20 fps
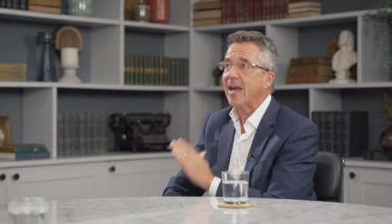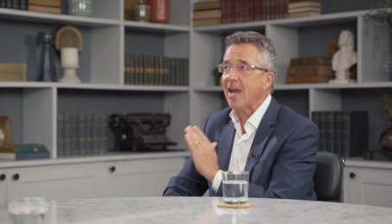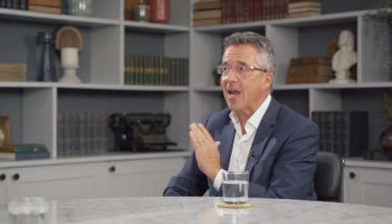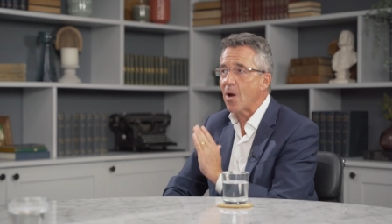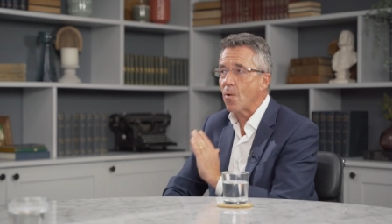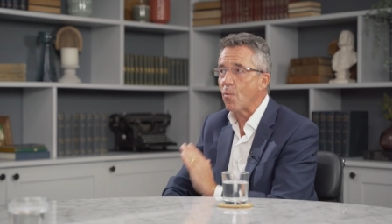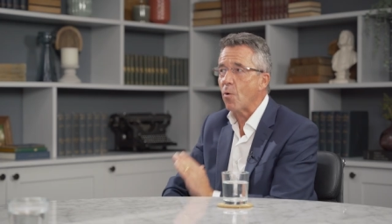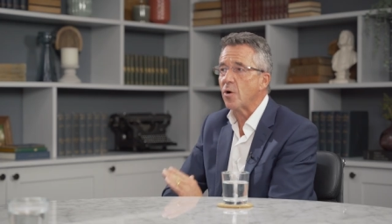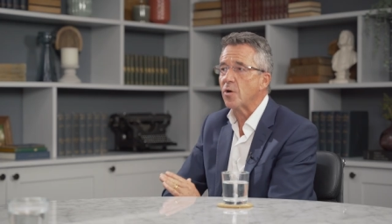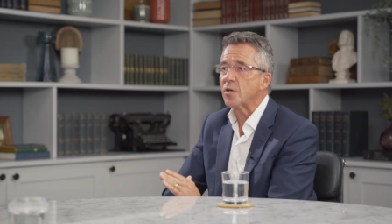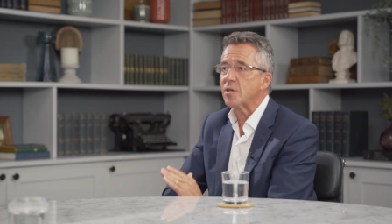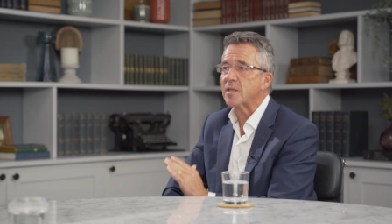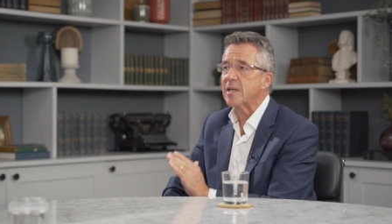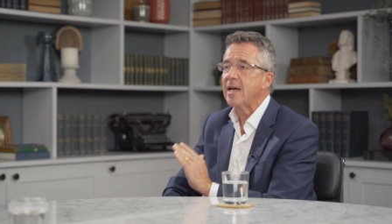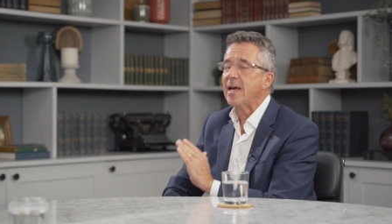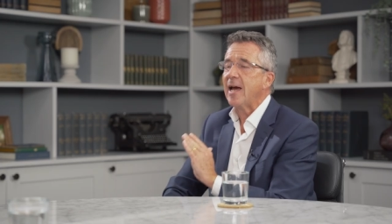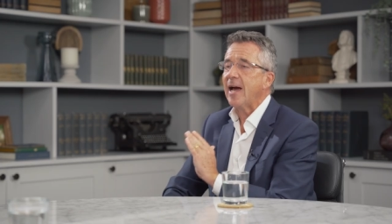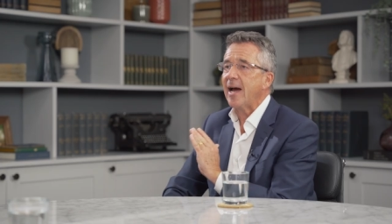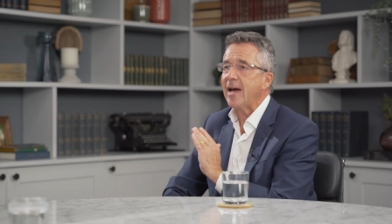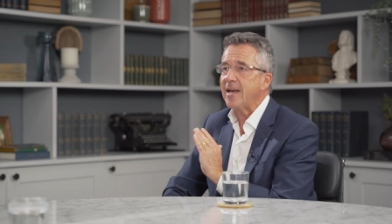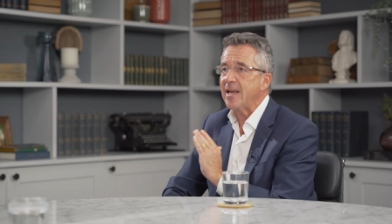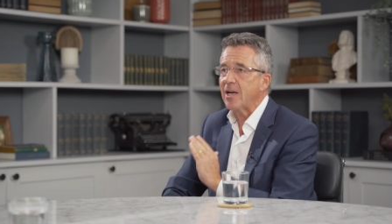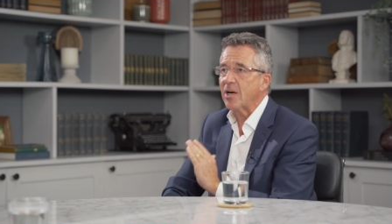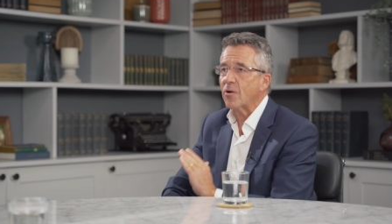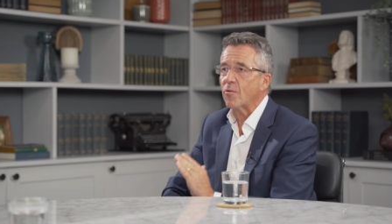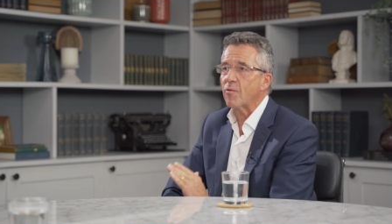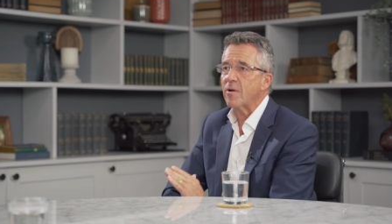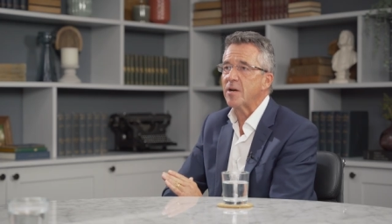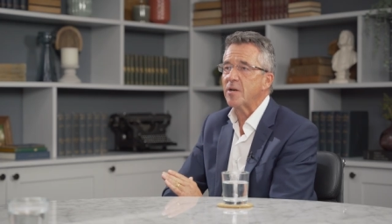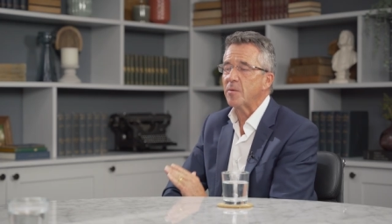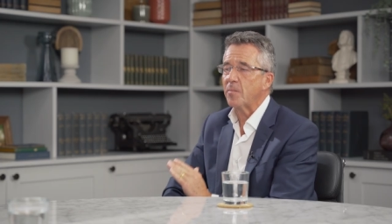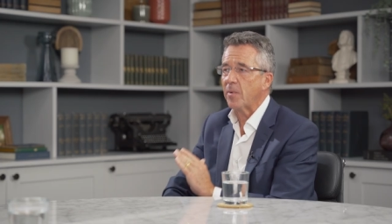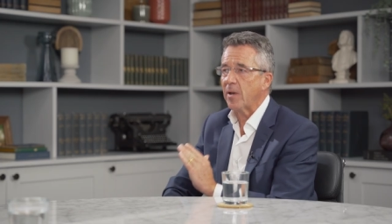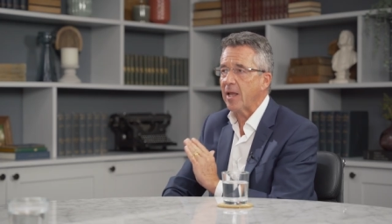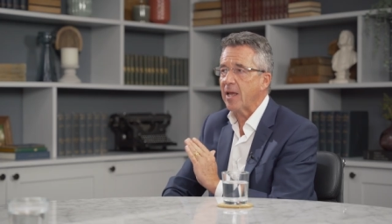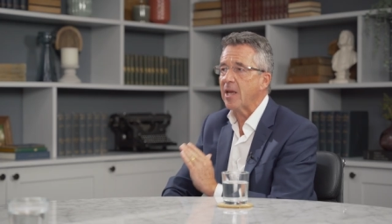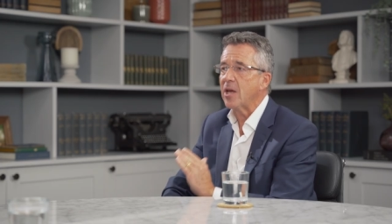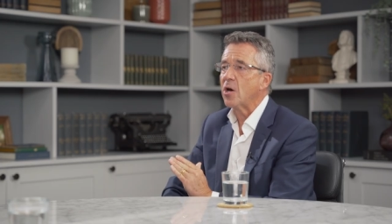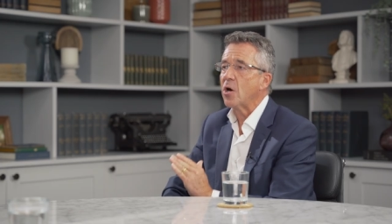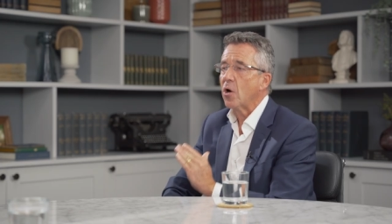It was an
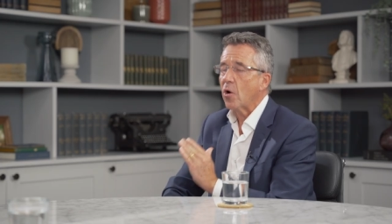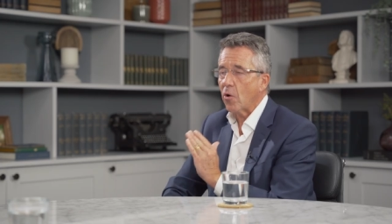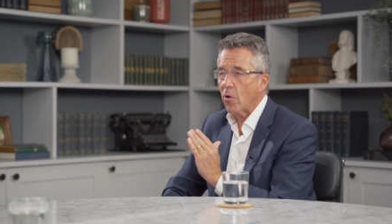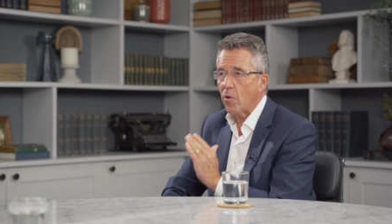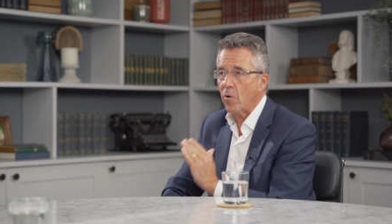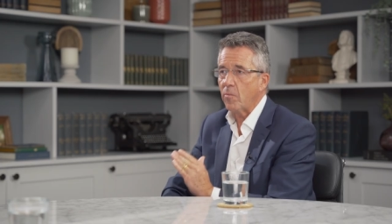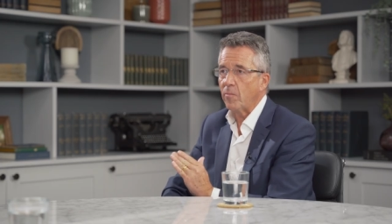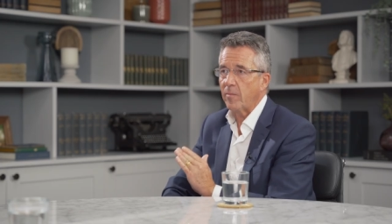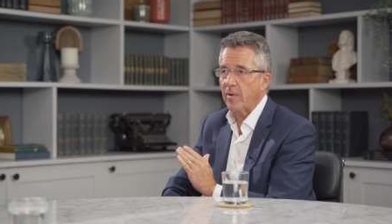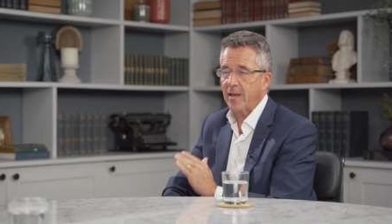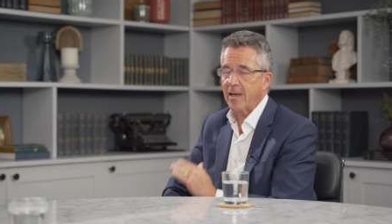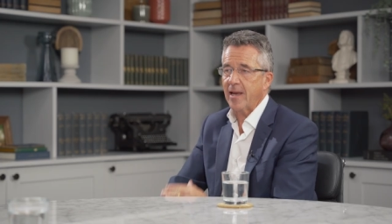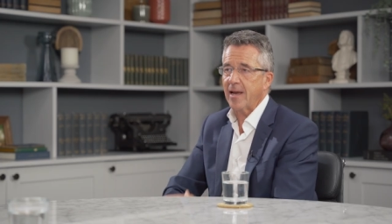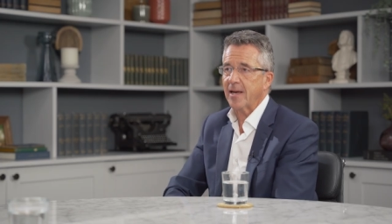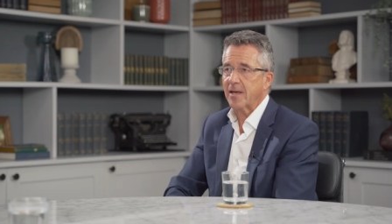incredibly humbling